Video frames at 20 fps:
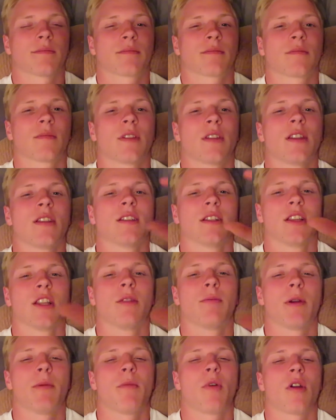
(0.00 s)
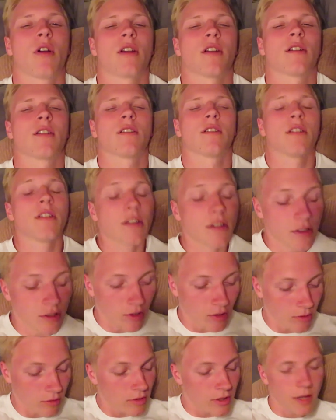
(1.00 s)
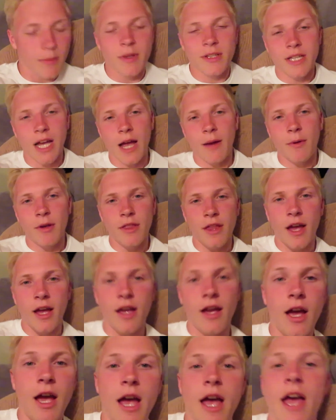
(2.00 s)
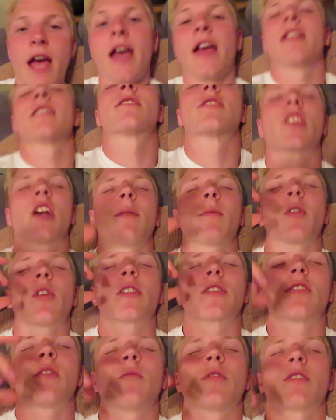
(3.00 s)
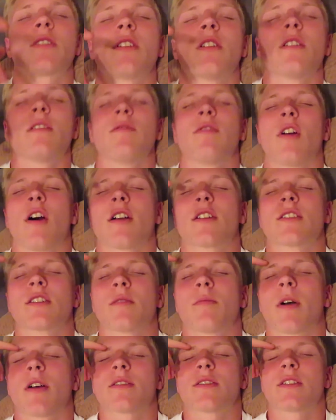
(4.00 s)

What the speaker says: It needs a little bit more. So give me time on that. And summer is almost here. Vlogs are about